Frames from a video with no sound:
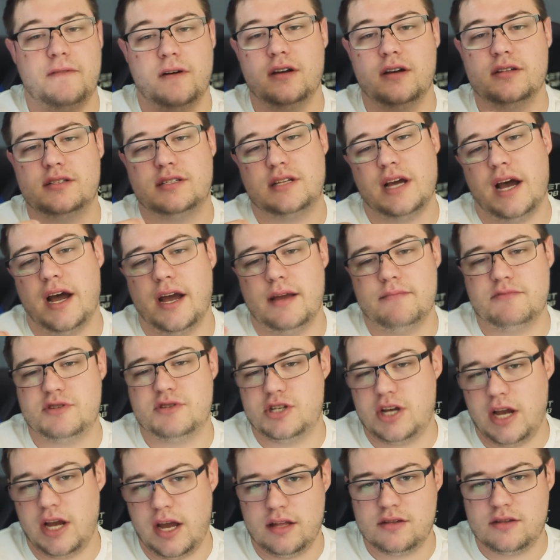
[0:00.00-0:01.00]
a times
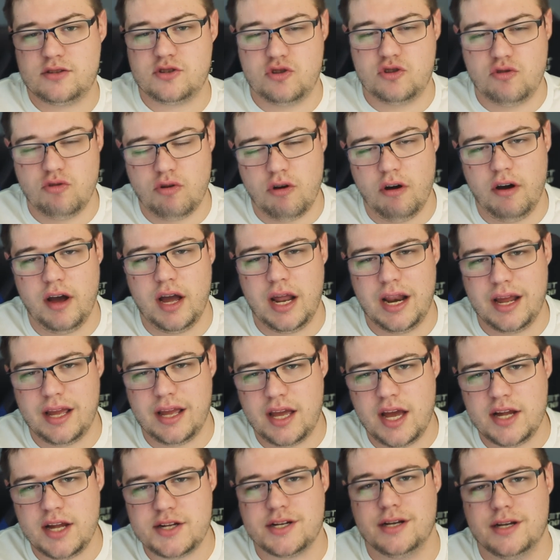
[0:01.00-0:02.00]
chance to go ahead and
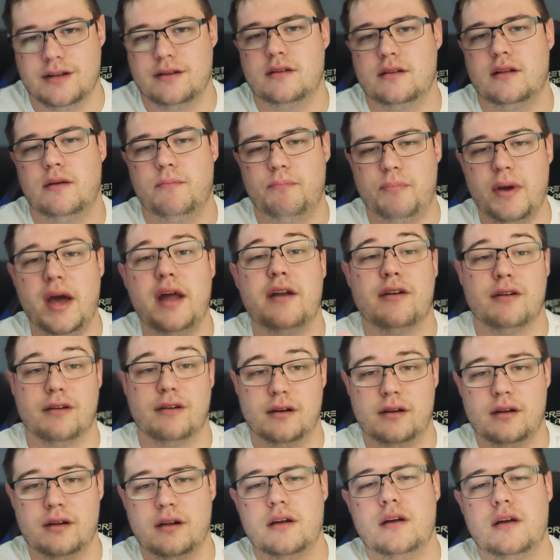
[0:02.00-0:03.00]
catch it better.